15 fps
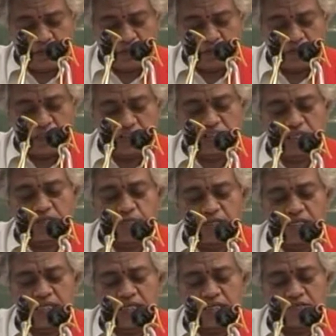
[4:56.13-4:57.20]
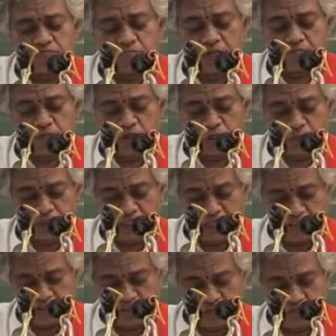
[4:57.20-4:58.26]
The ceremony of
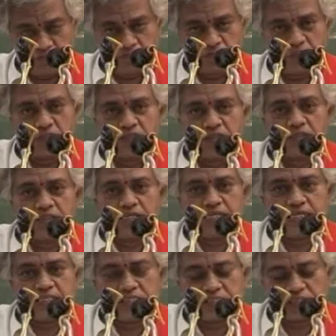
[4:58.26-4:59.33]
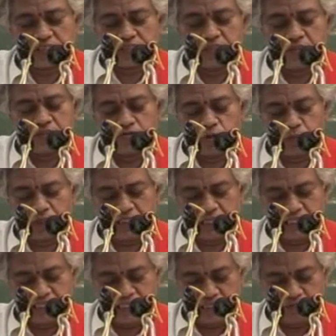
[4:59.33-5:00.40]
Brahmopadesham is
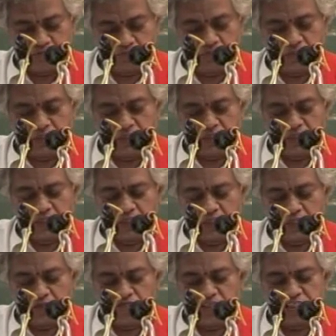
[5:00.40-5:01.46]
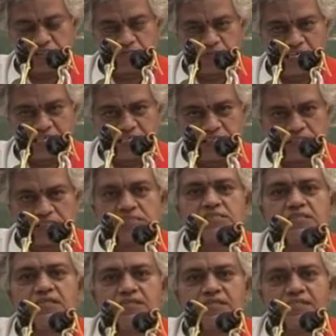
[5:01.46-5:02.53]
Upanayanam, which means
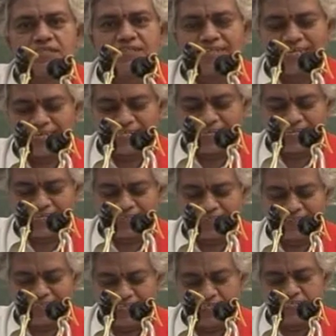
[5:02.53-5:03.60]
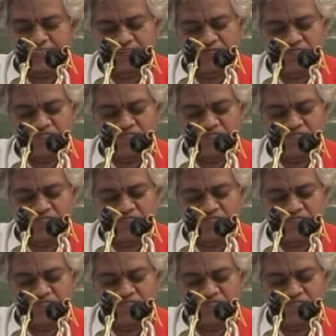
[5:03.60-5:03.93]
taking near,